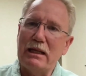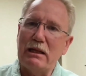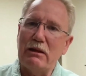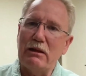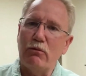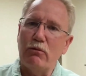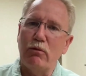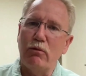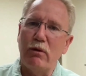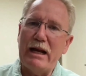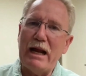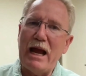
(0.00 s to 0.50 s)

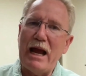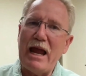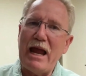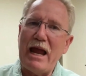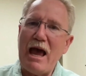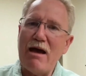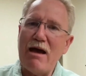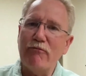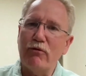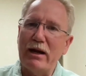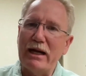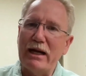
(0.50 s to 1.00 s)
What I
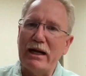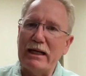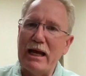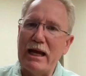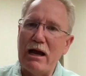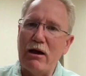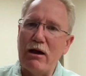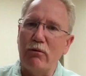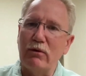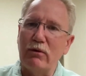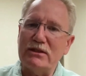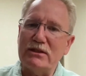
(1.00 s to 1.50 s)
have right
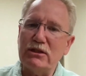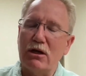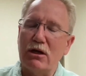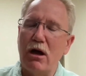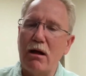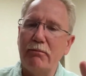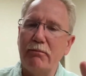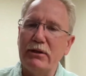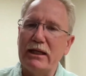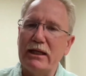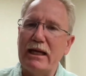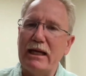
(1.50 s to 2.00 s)
now, what's
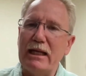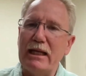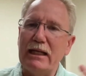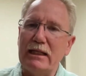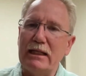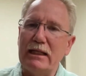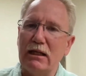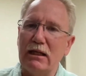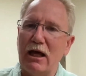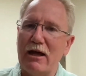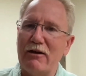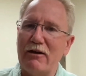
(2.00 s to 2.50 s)
complicating
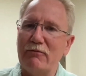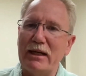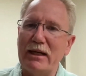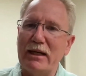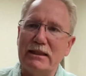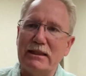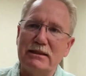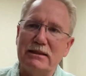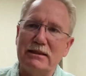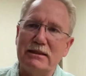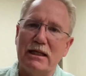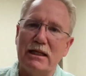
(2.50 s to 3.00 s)
a lot of my
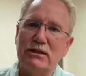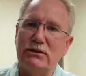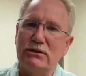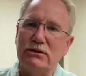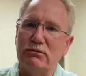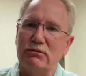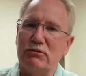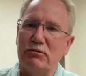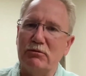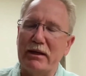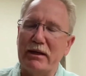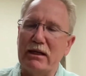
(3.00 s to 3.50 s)
discussions
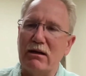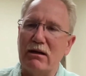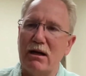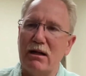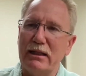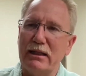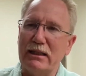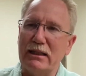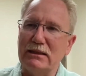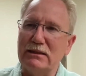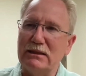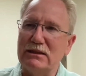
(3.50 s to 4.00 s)
with my
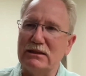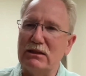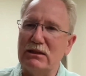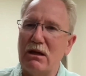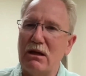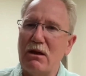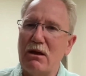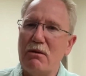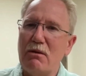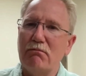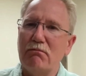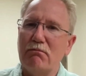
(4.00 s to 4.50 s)
colleagues, is
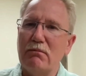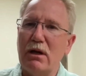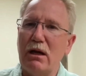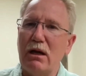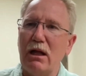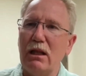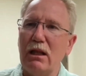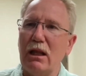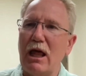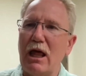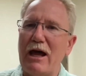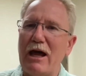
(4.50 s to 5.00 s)

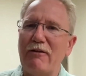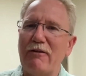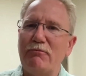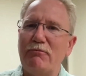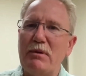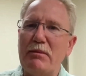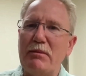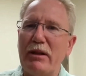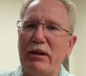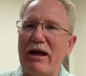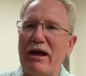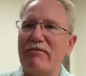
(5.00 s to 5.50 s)
a lot of
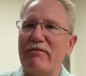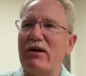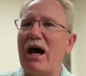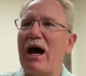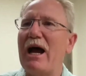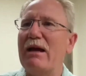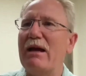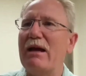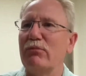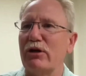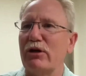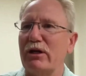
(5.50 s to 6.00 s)
people have a
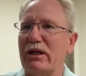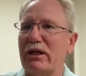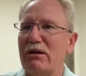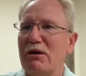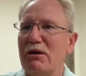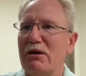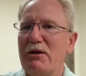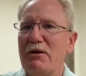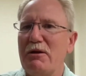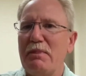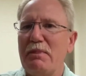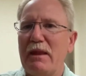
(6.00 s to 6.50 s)
hybrid.
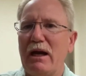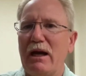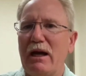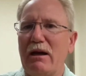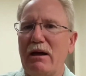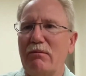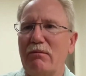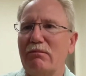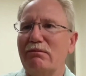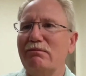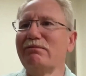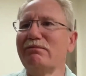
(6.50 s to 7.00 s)

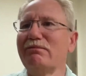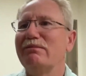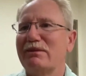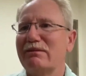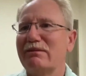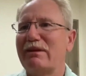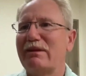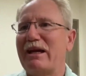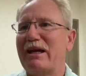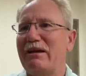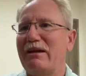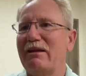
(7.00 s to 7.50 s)

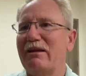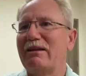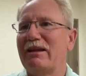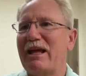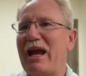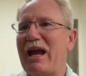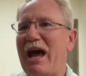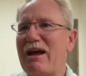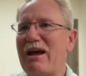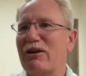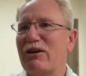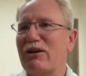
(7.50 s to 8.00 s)
They
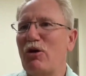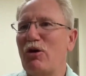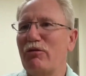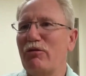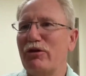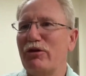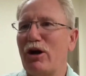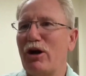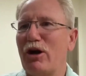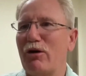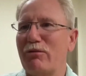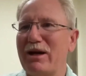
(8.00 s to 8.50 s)
had COVID
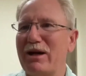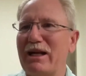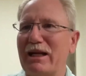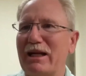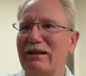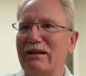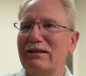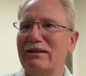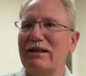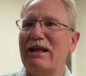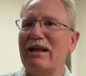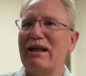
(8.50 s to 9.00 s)

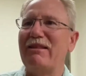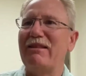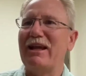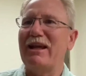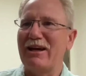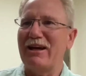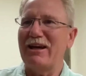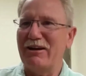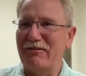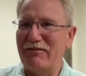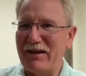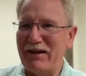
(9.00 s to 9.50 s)
already, then they
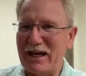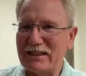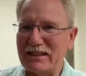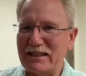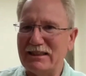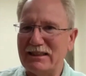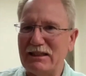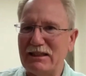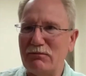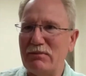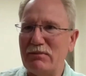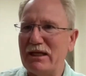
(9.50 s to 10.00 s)
got a
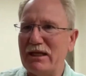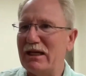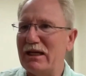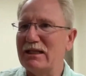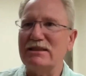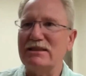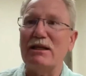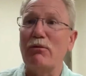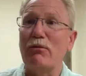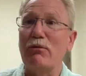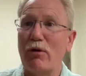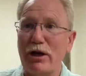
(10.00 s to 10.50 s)
vaccine because
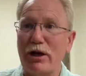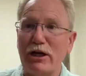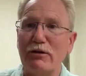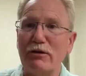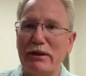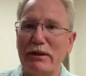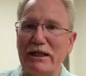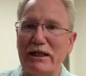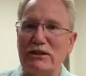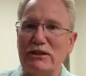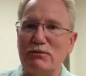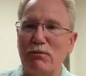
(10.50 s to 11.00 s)
they wanted to
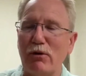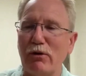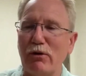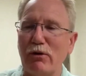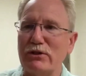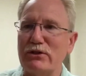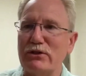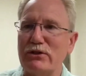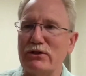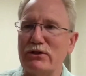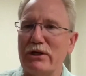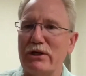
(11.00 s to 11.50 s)
play
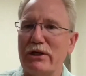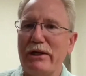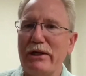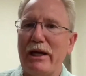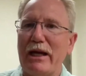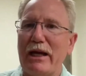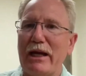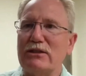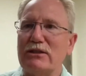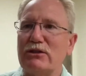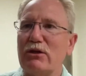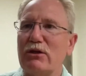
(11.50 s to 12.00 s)
sports.
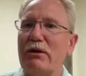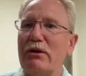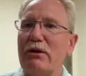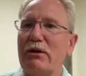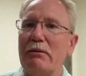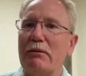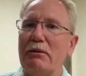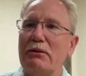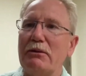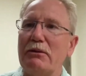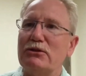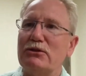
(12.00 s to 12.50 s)
And so
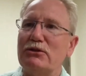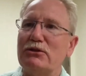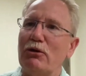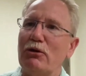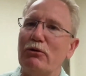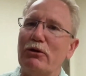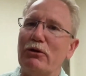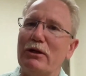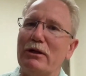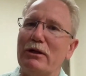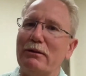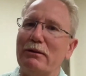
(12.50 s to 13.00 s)

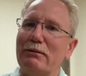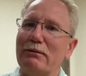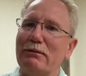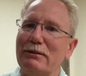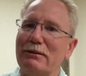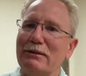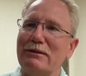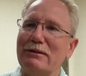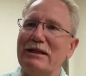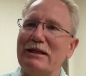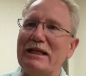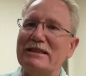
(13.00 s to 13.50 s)

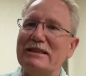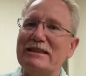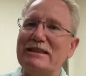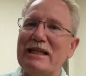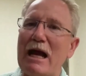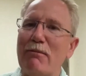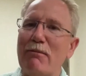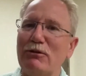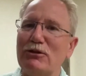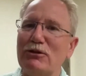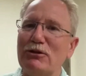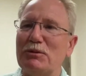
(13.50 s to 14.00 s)
the
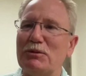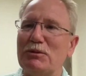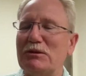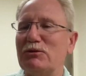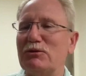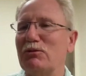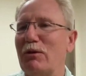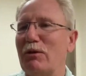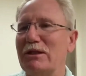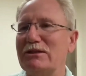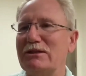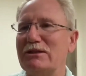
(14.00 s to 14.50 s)
establishment
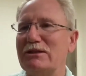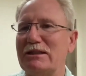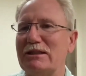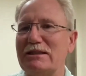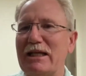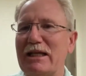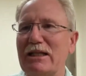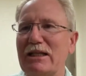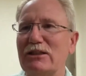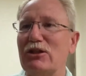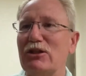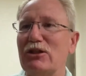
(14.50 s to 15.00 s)
wants to
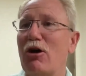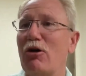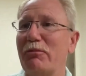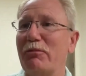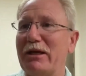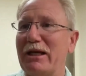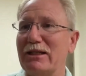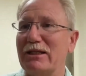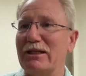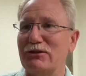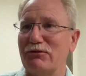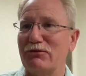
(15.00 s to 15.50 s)
say it's all
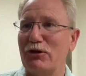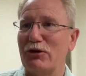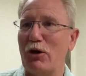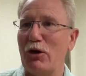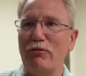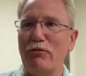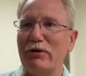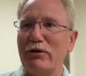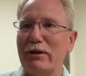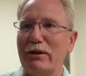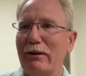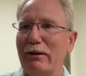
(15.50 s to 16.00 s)
because of
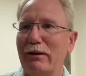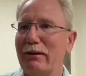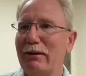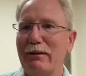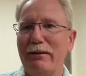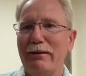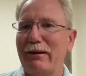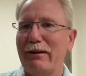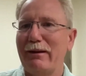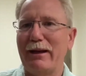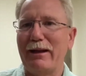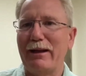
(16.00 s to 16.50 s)
COVID.
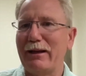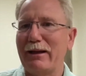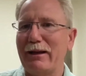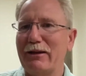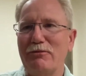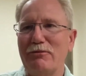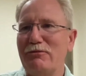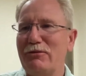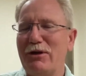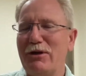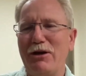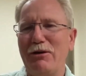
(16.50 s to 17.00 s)
And I
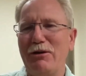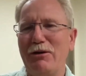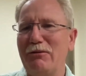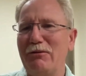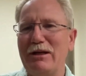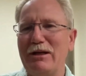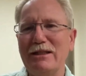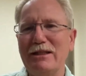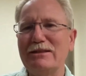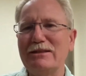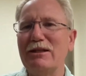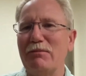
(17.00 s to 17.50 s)
go, no,
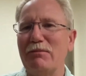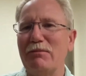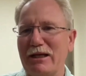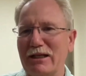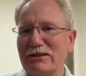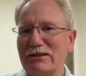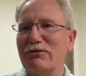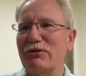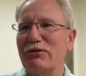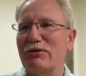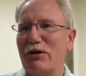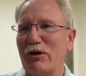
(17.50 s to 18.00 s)
it's not
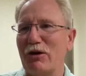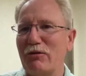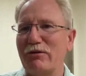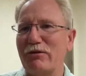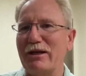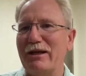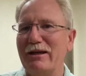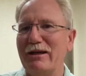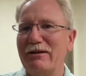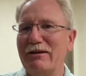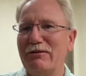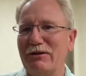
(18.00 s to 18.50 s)
because of COVID.
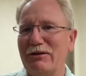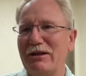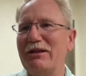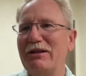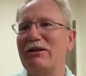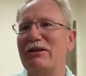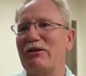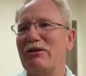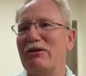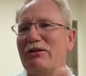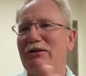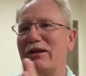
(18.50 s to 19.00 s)

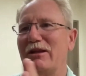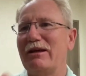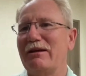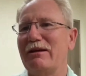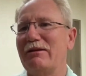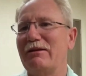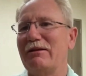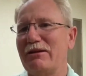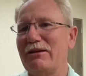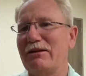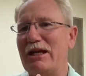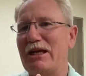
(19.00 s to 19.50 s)

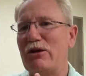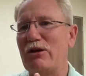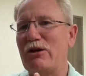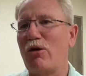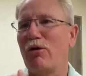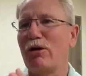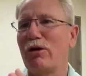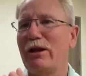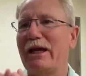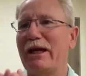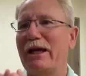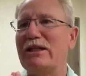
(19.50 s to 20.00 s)
The
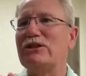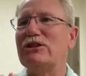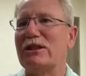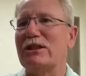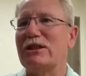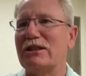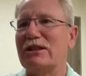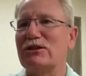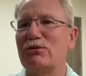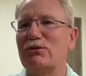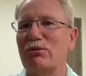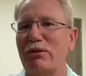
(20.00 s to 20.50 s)
correlation
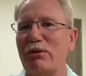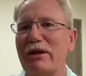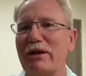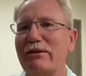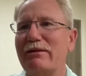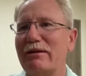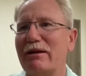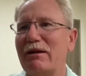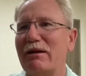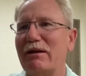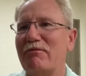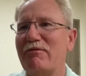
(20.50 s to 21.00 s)
is with
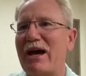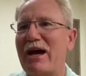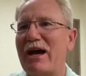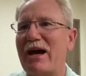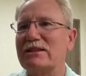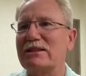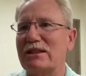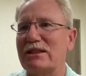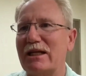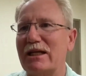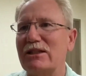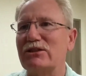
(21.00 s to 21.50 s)

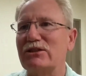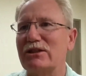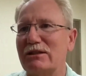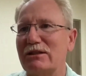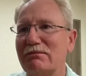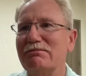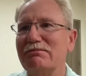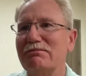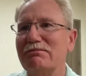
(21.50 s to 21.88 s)
vaccination.